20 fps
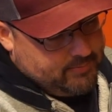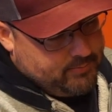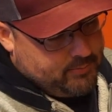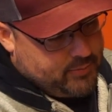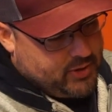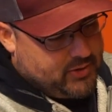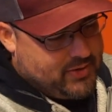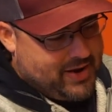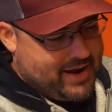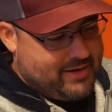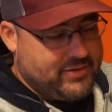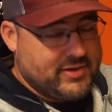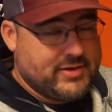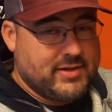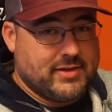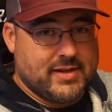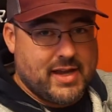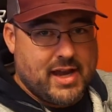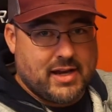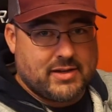But you have this
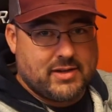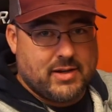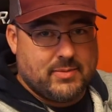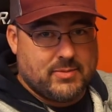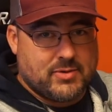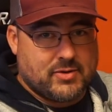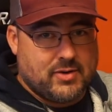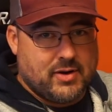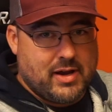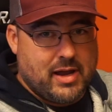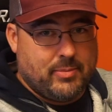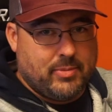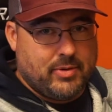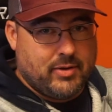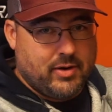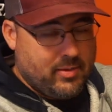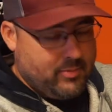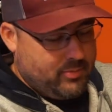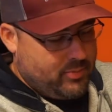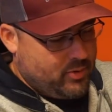exact same strap
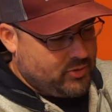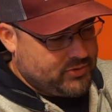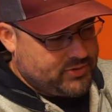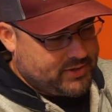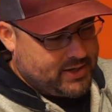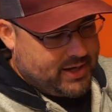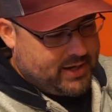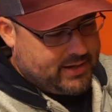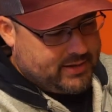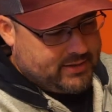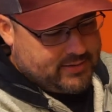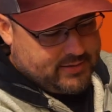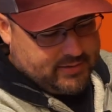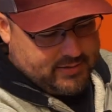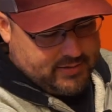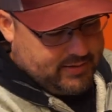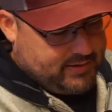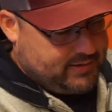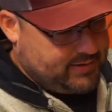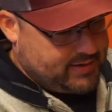on both sides
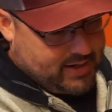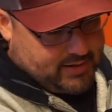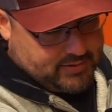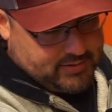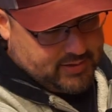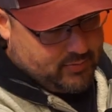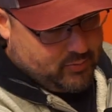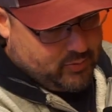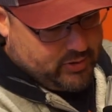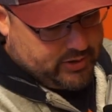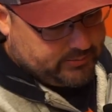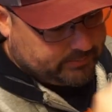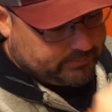in the exact same way.